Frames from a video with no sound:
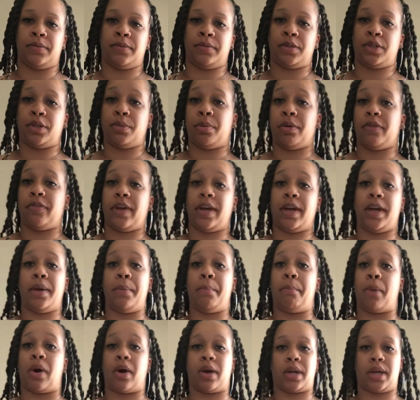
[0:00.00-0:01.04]
to prevent
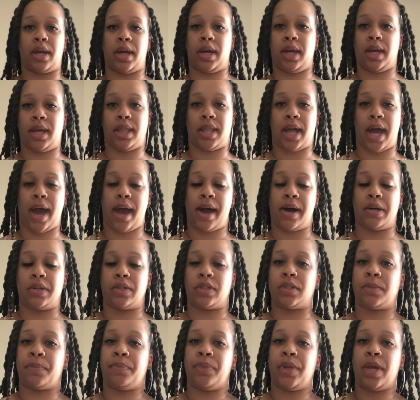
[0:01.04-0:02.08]
him marking in the
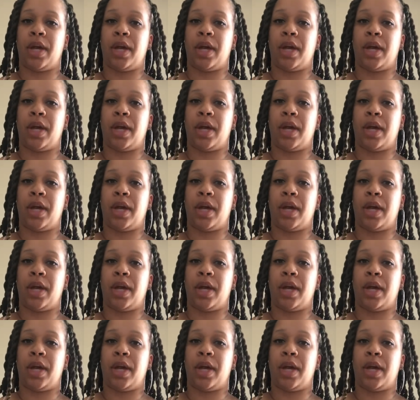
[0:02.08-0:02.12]
house.